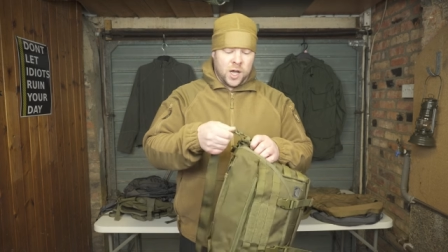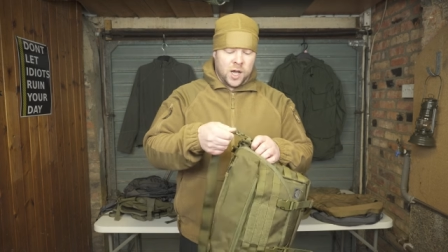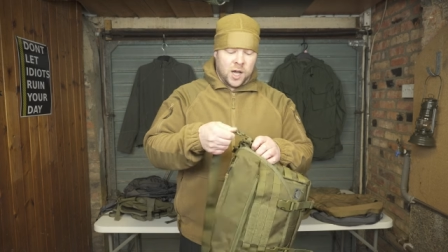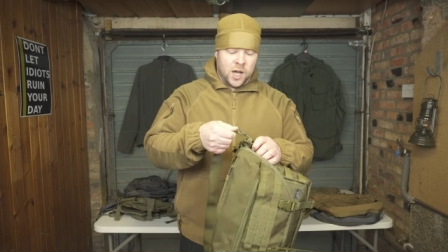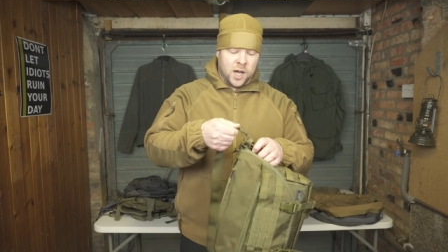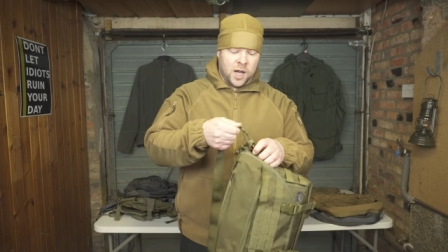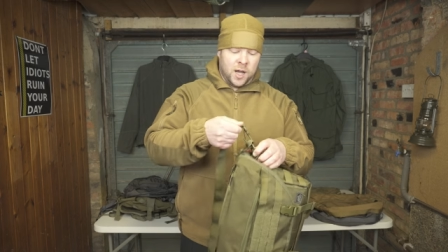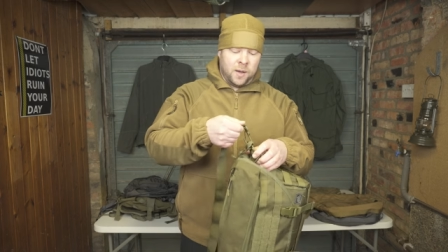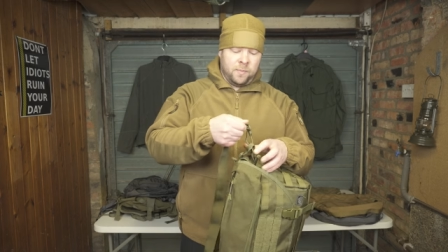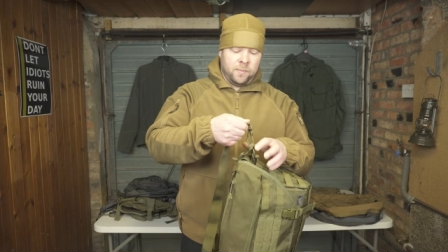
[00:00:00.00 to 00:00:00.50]

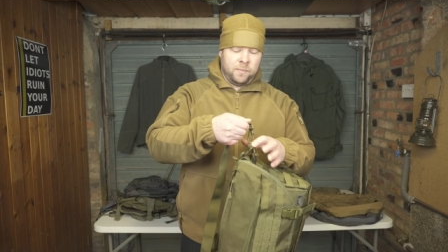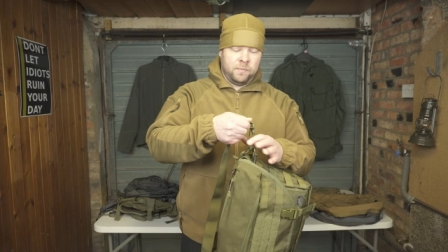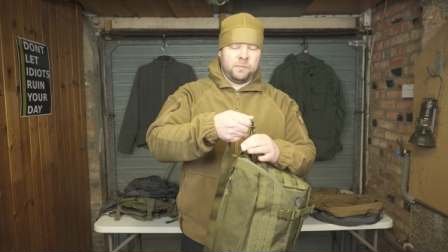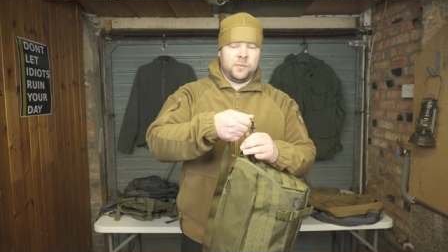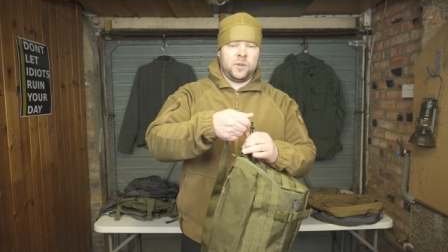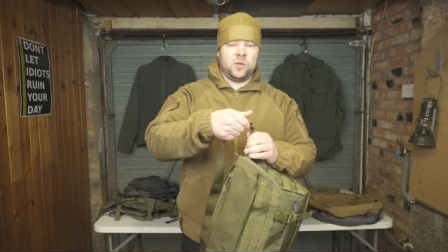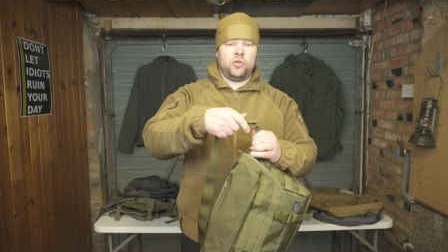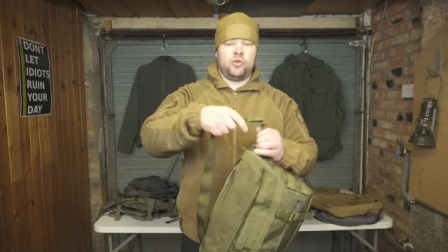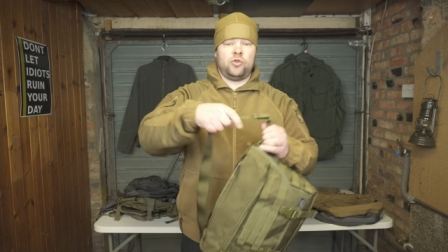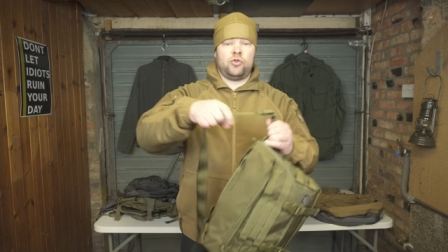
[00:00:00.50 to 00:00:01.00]
a
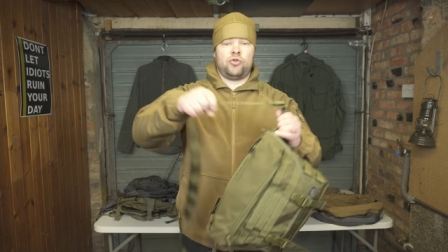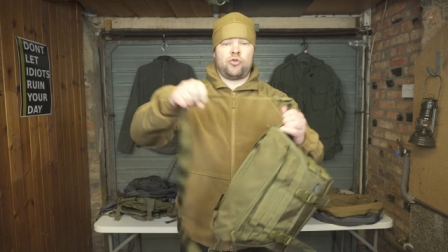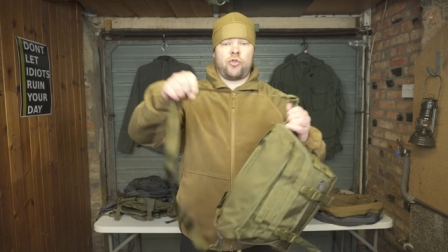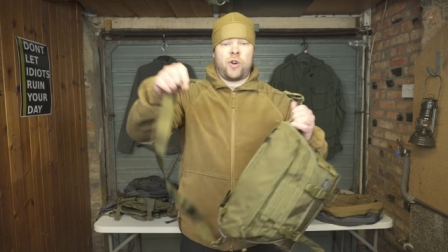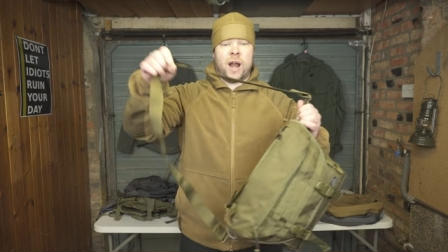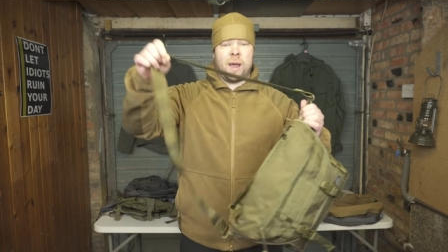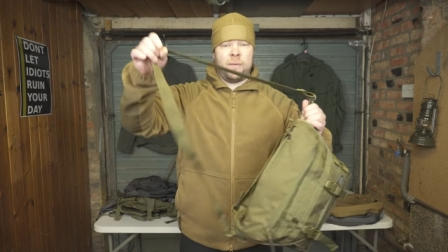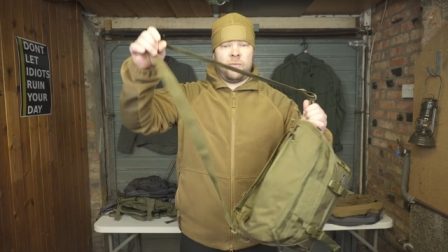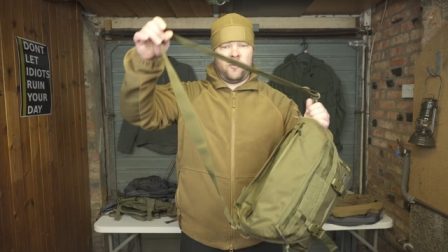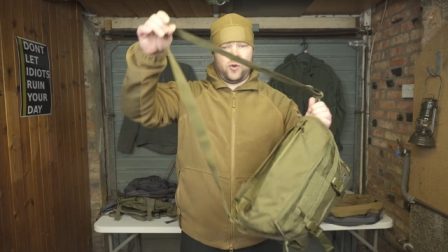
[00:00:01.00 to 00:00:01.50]

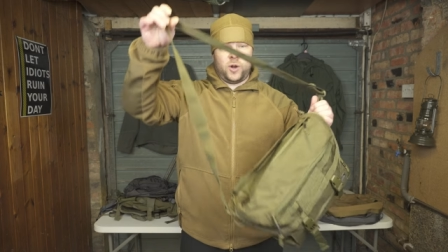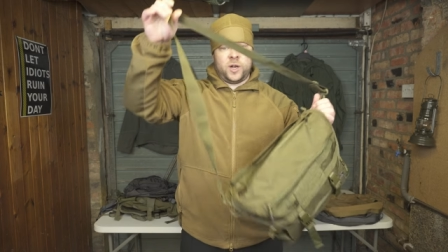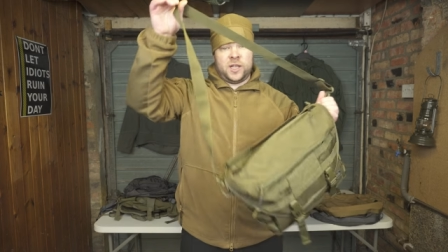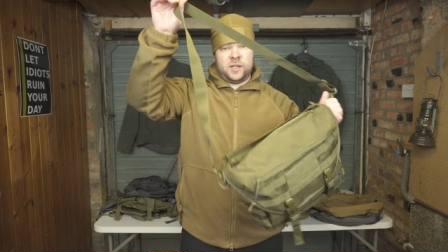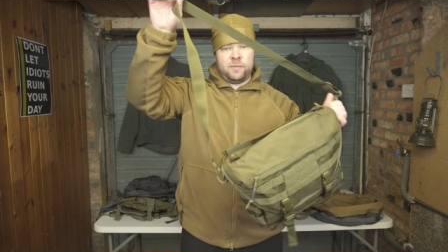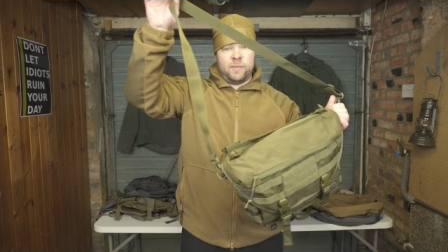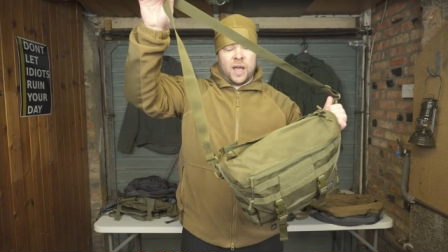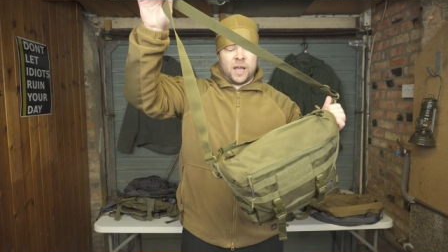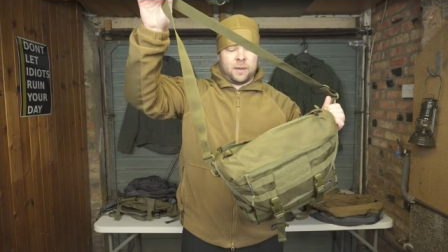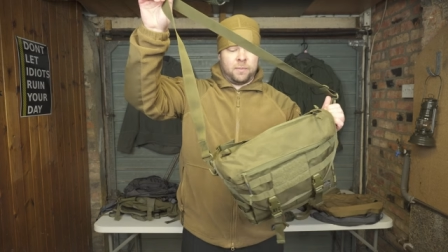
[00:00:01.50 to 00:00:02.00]
strap for
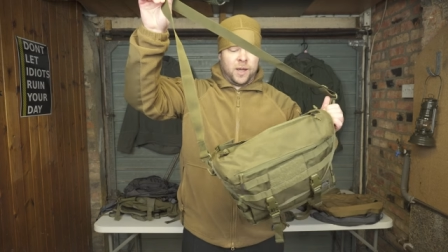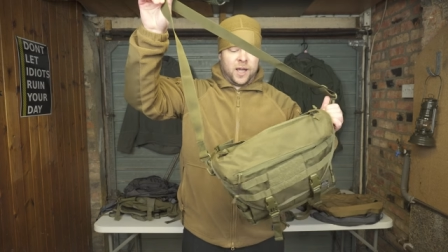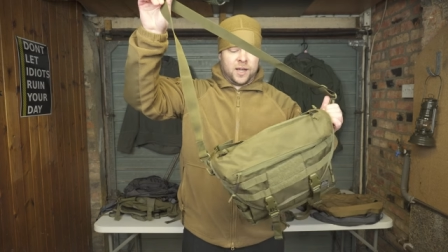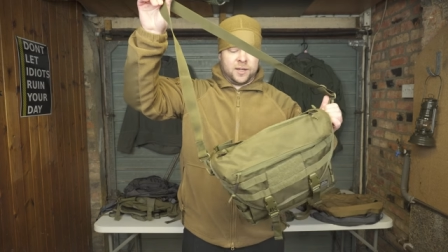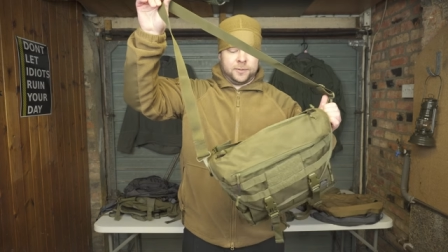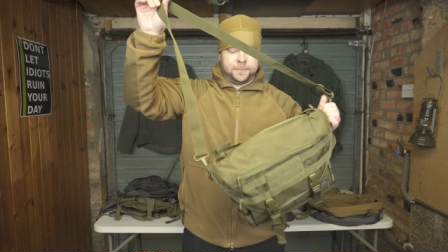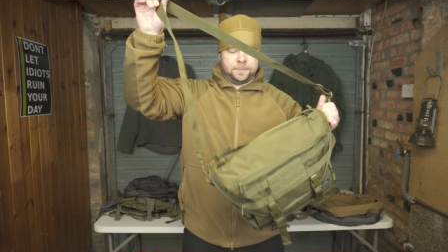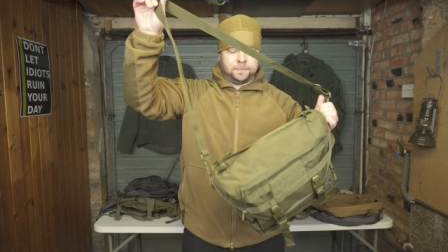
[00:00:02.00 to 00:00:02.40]
this backpack.